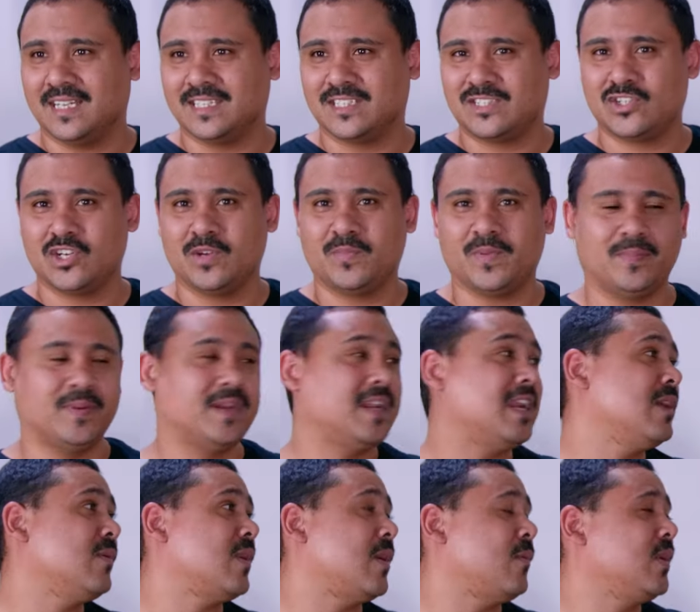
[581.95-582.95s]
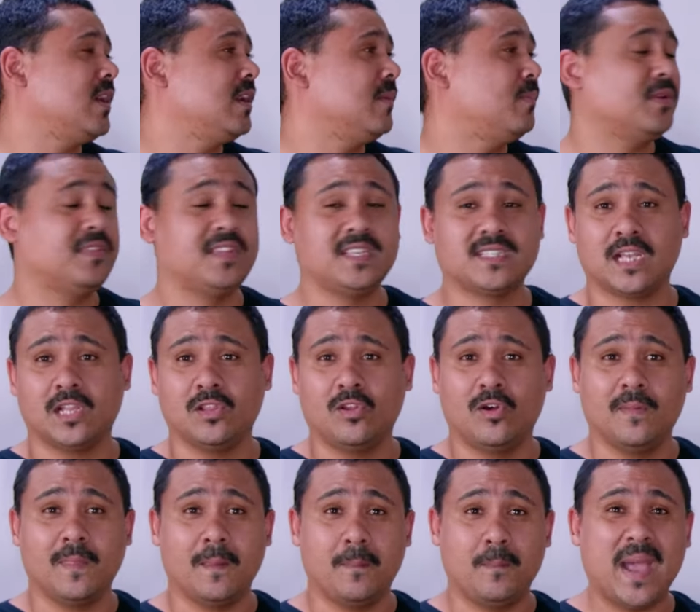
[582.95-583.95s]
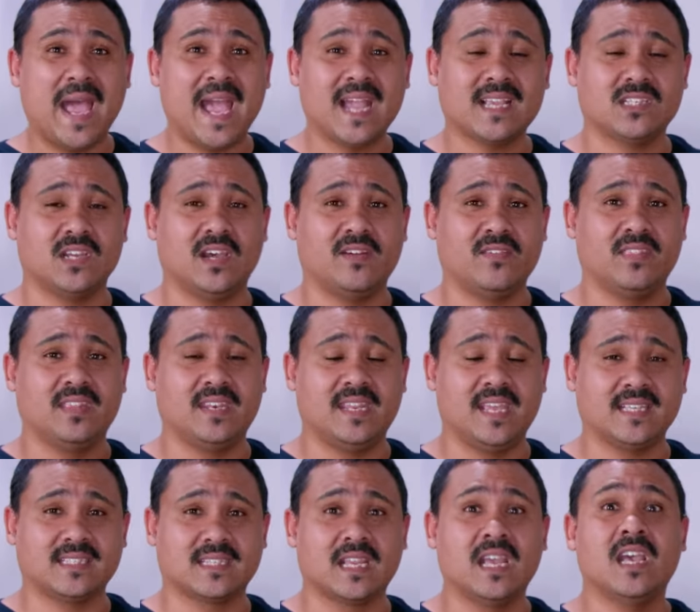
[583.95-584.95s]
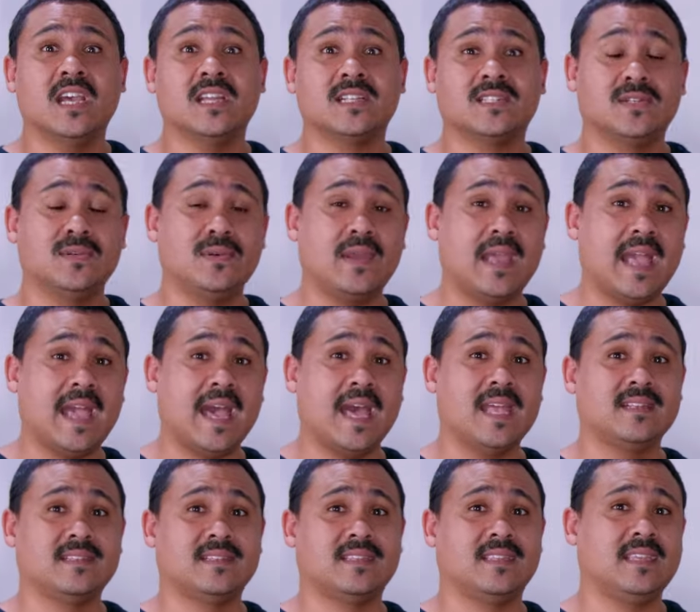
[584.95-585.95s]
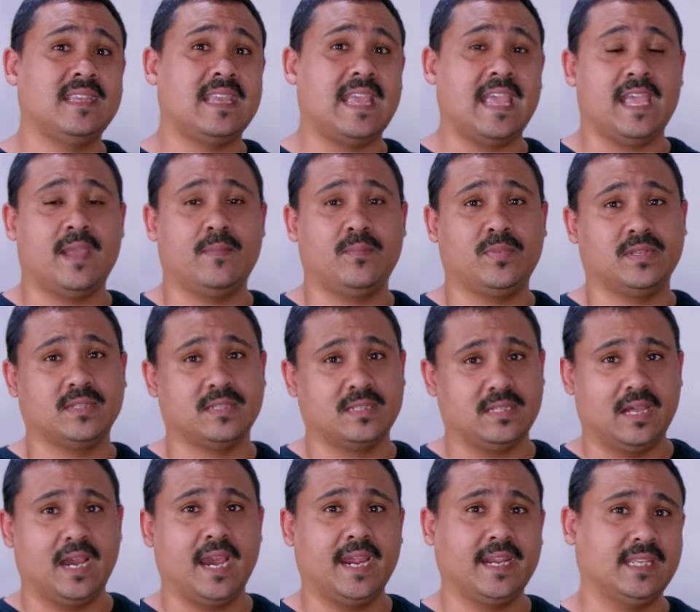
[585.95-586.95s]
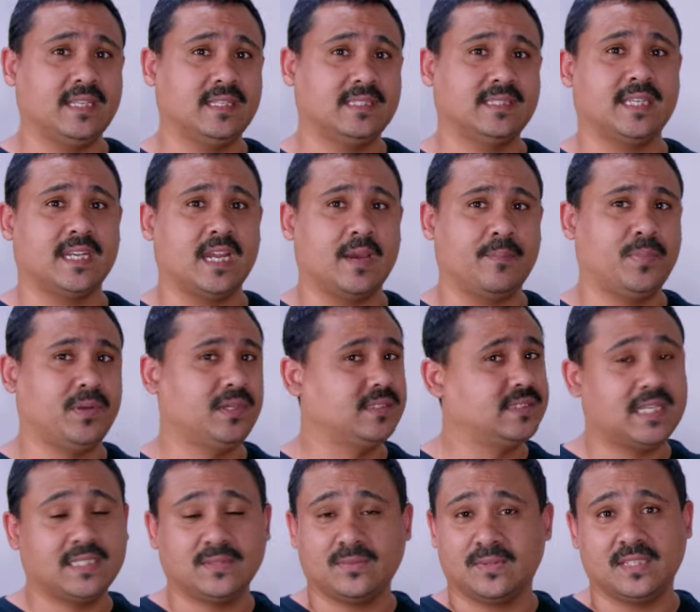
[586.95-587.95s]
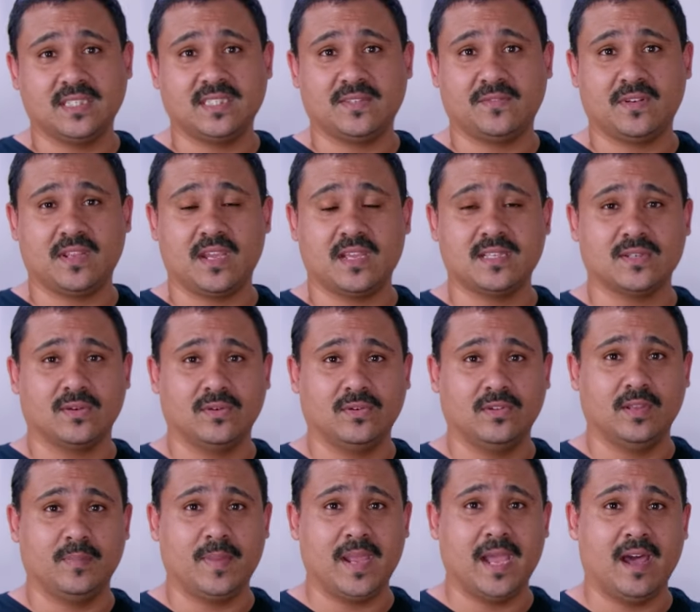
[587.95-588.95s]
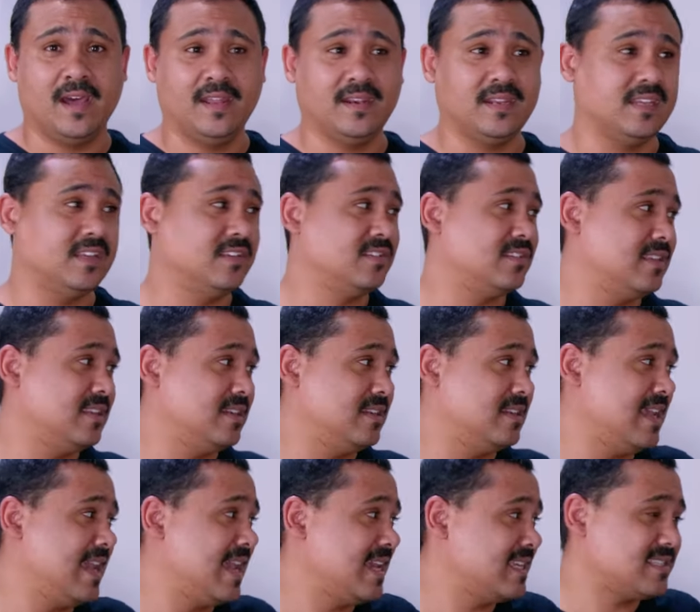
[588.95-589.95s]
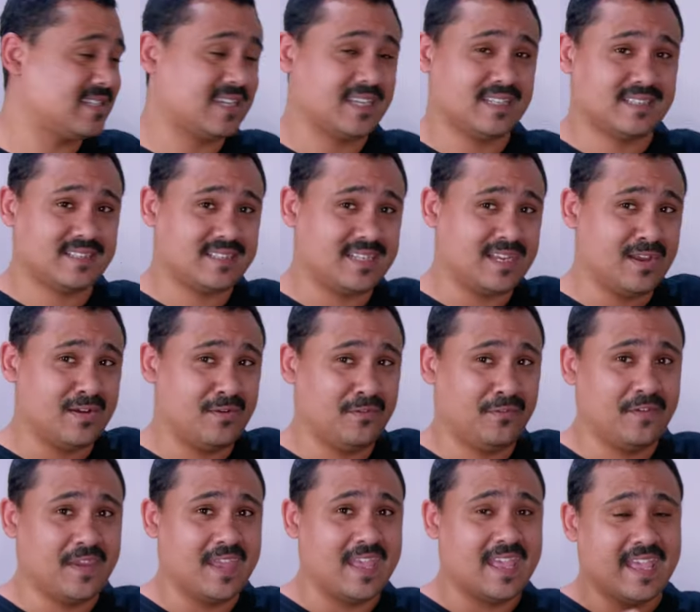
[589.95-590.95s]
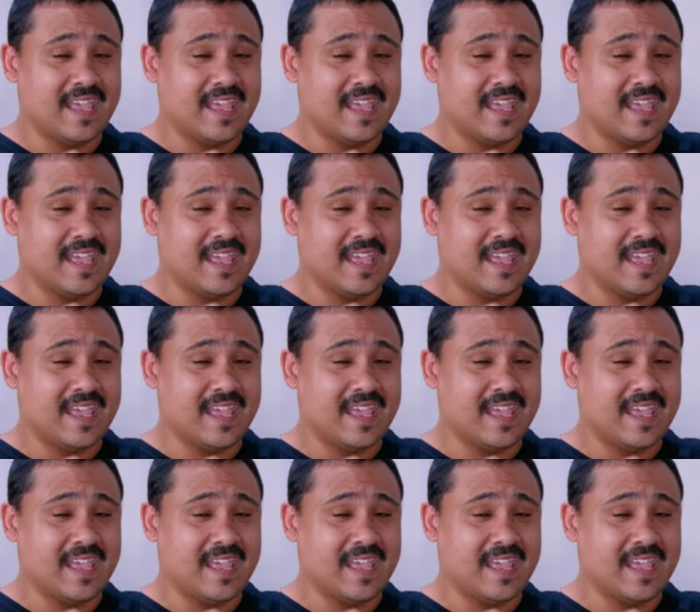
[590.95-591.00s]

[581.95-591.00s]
Stupid. But anyway, we're going to put this along the back side of the desk to add to the ambient lighting setup, because that's what this video is all about, is the desk itself